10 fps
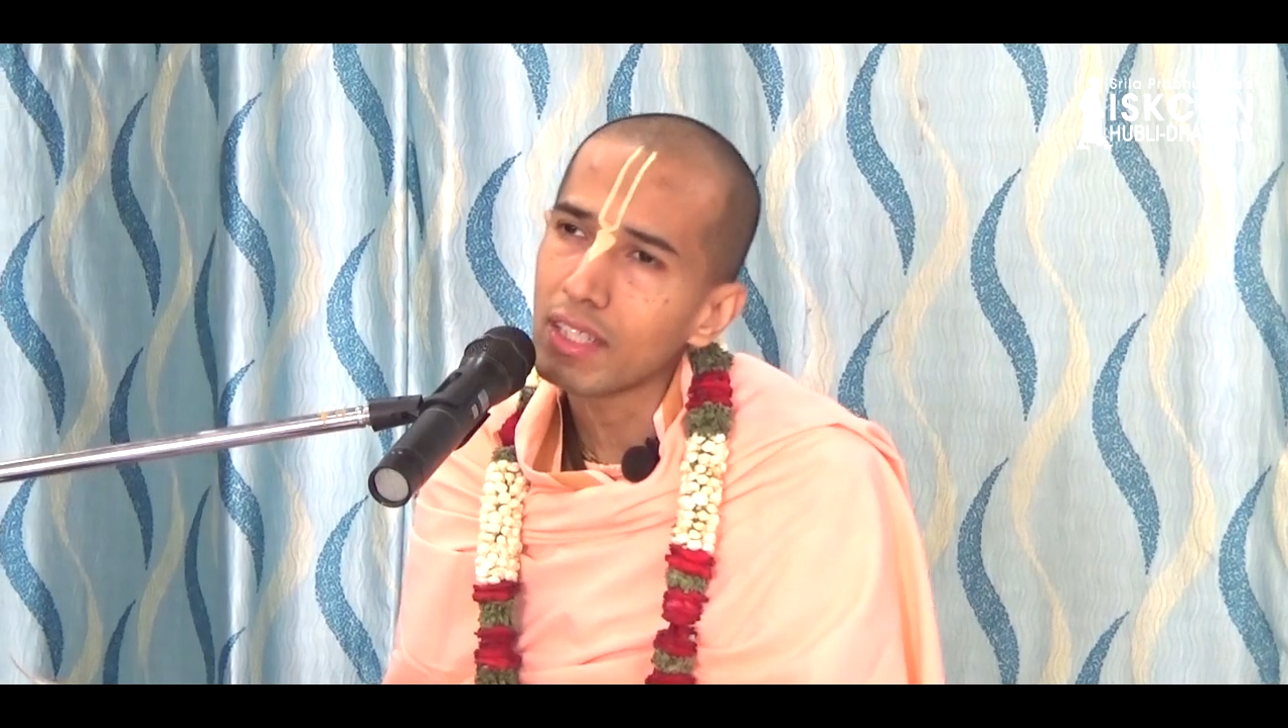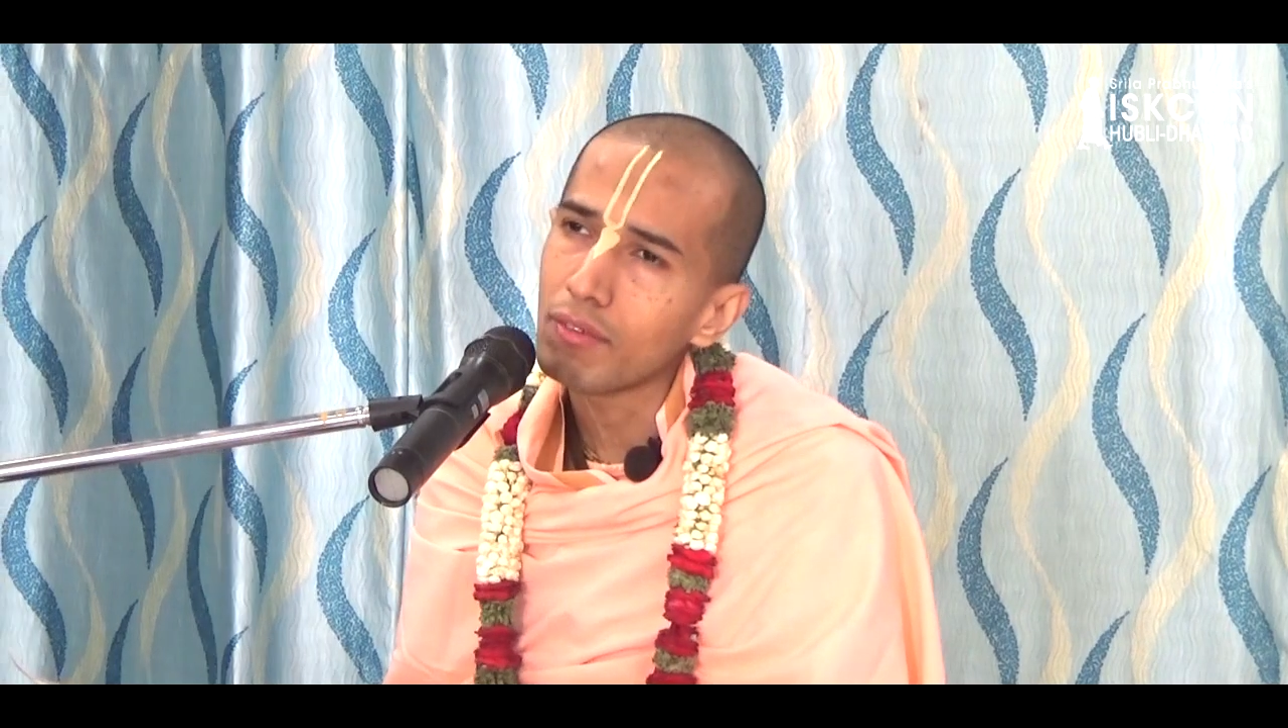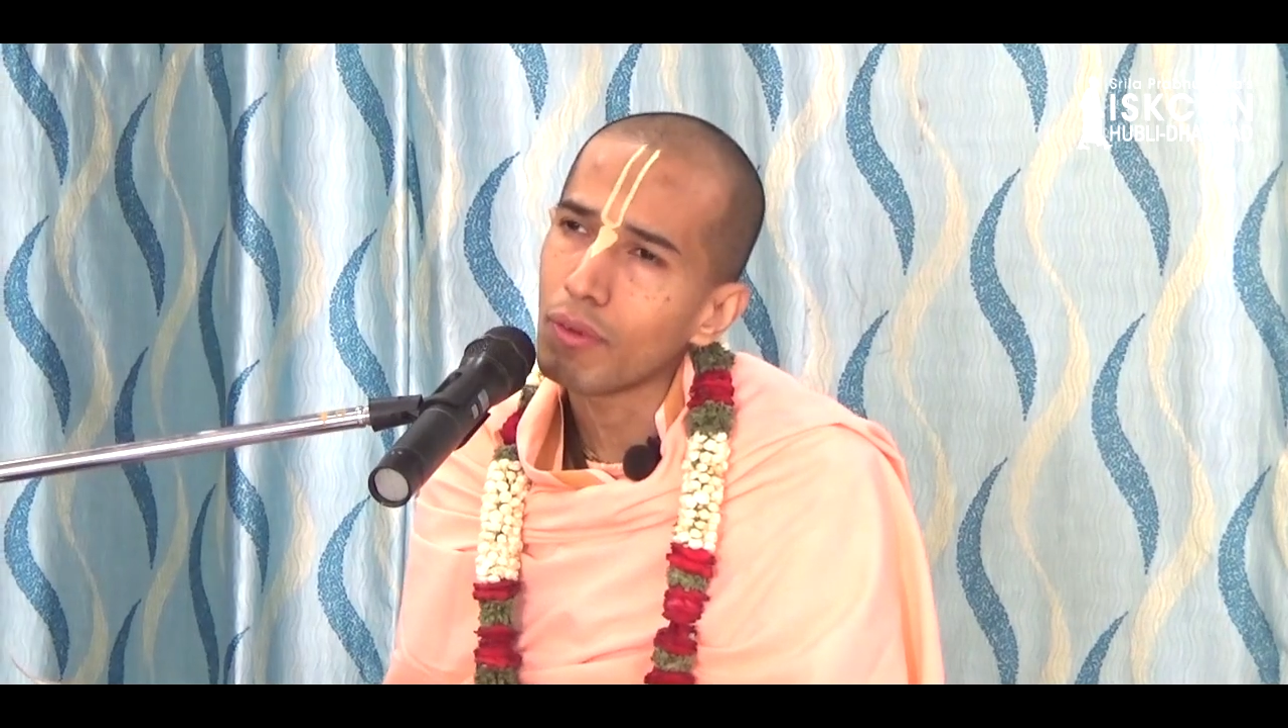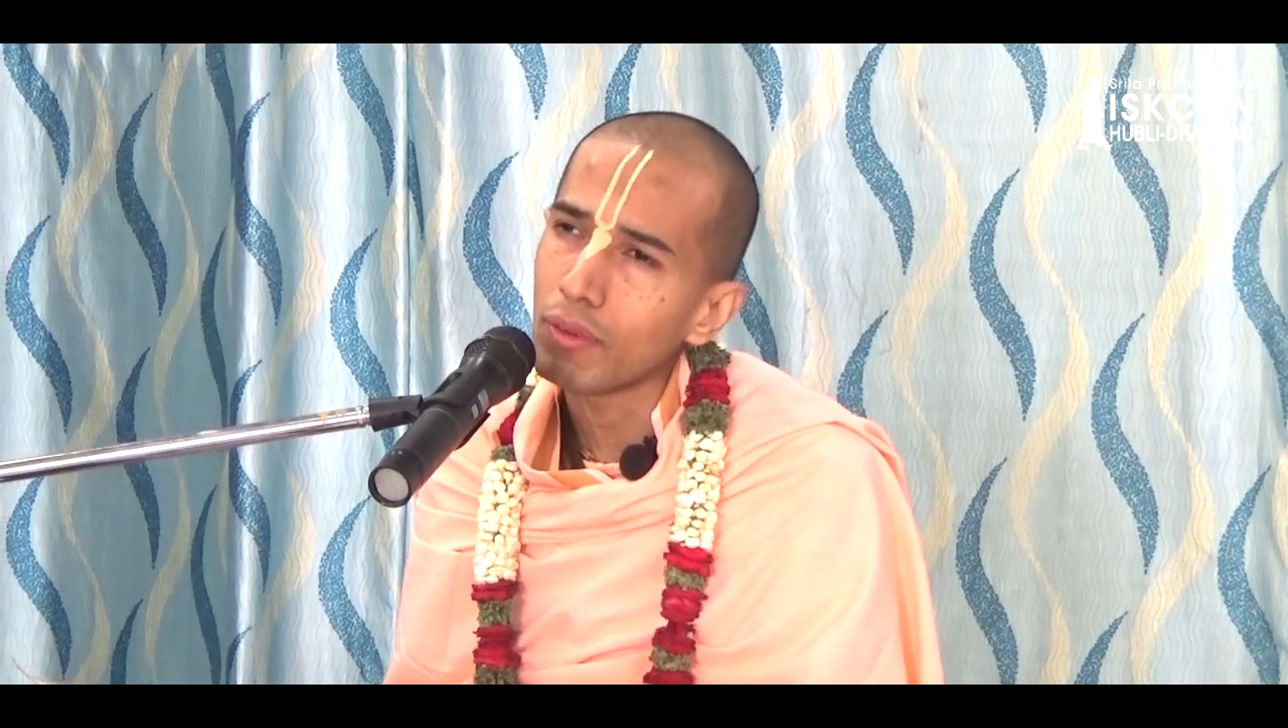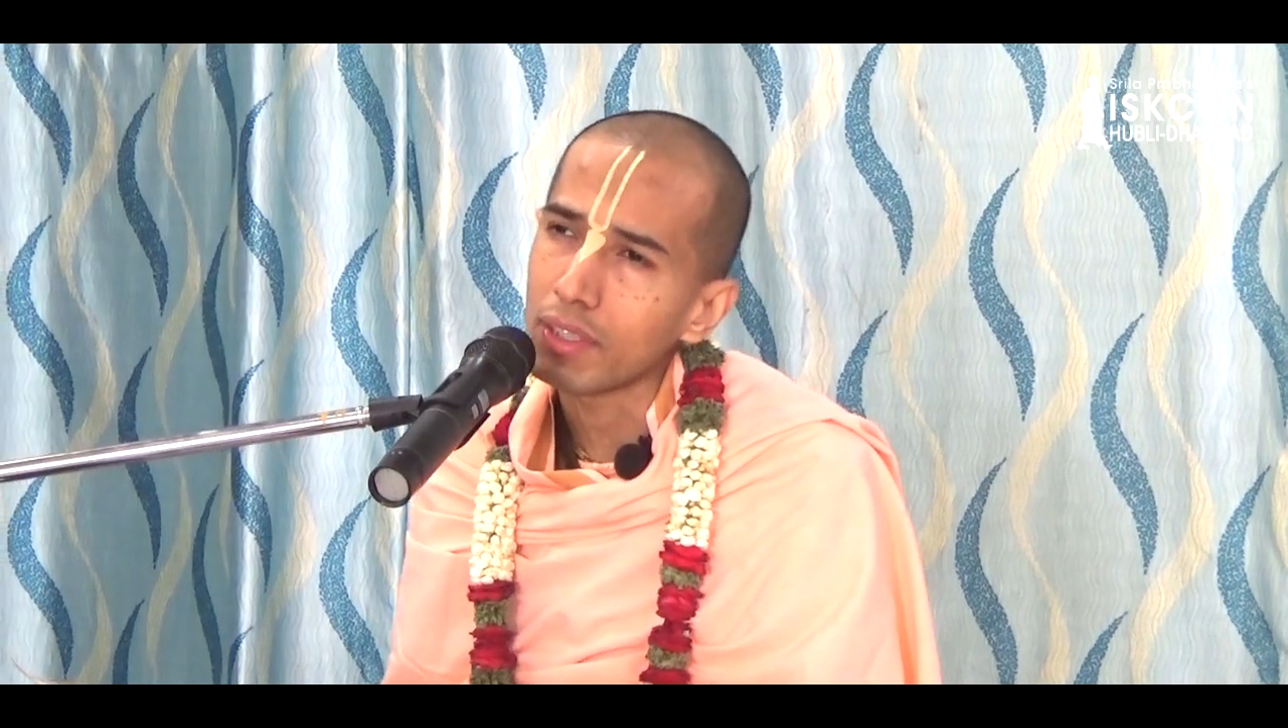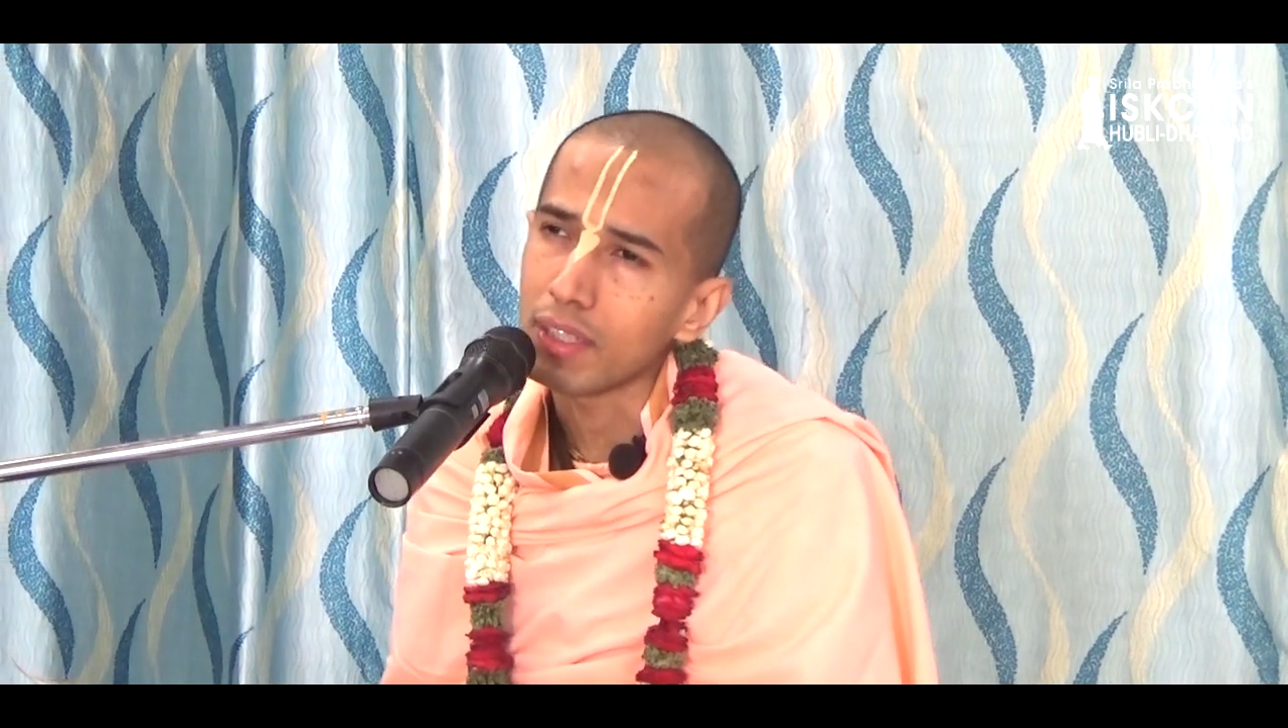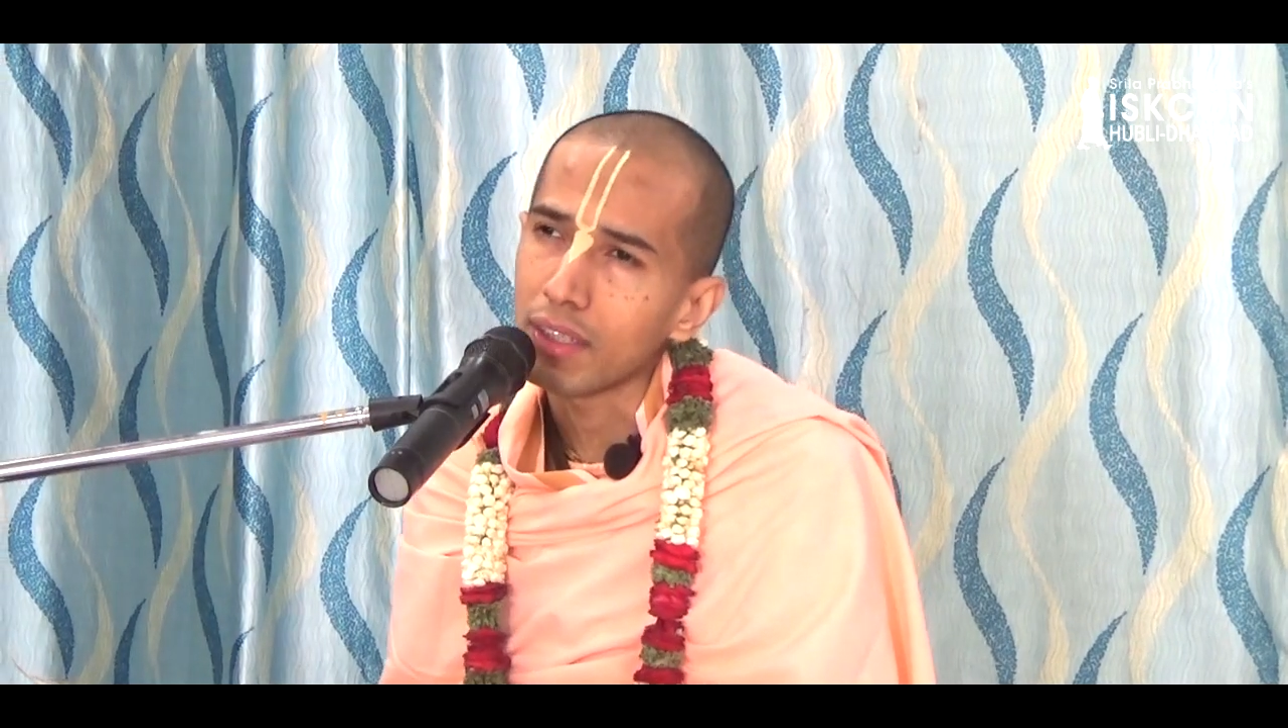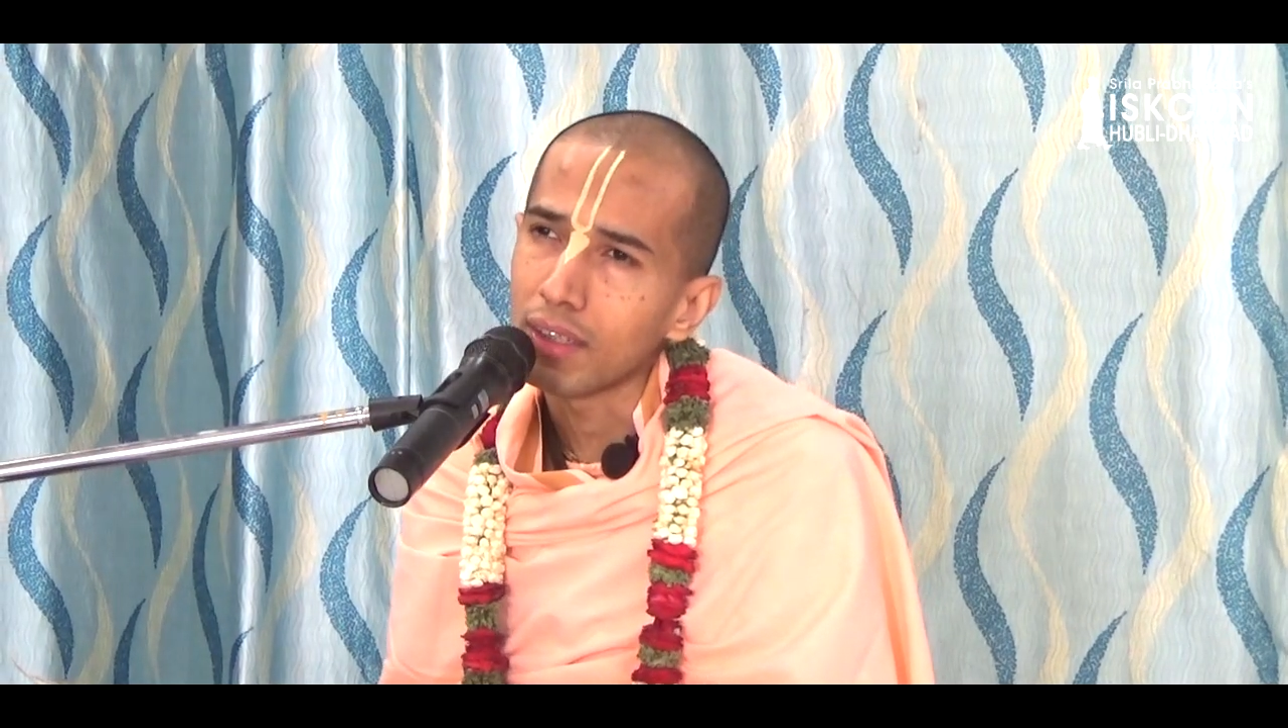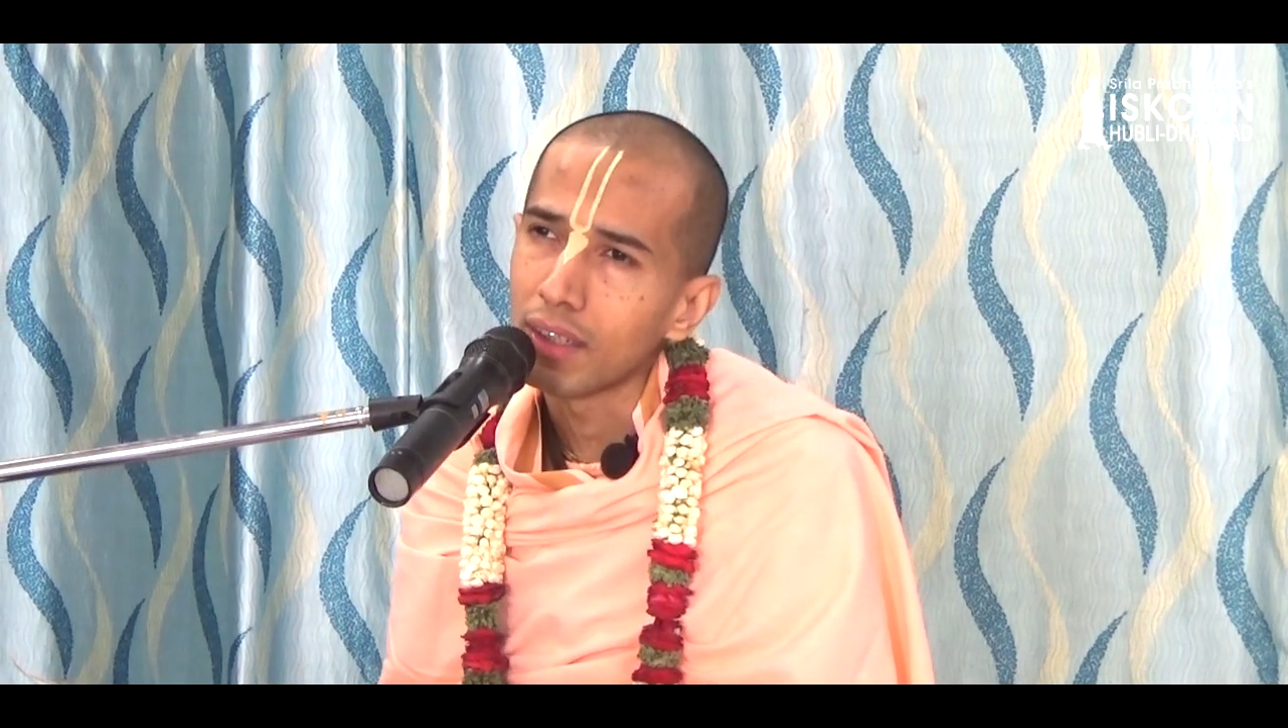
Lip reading: devotee,